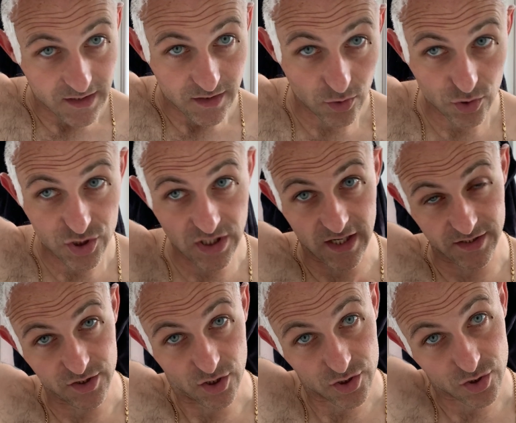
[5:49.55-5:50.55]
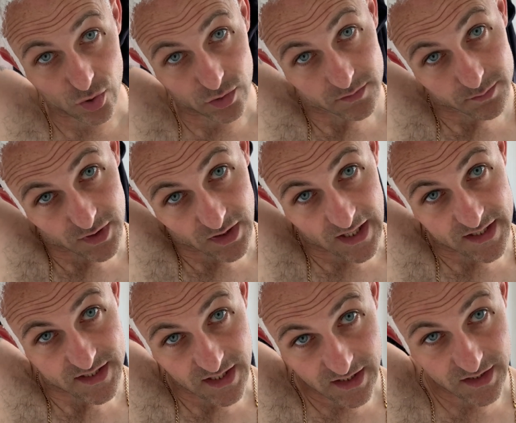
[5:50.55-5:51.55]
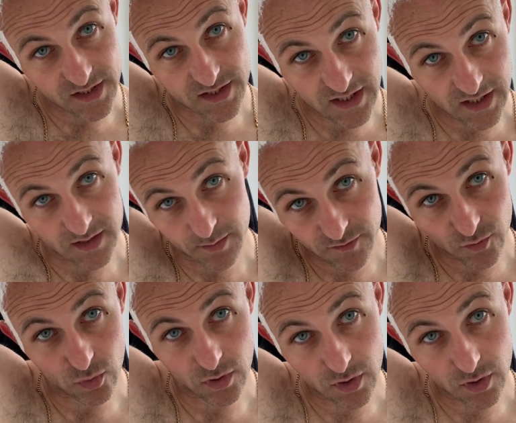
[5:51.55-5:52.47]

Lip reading: Not Saturday just gone, but last Saturday, the Saturday before,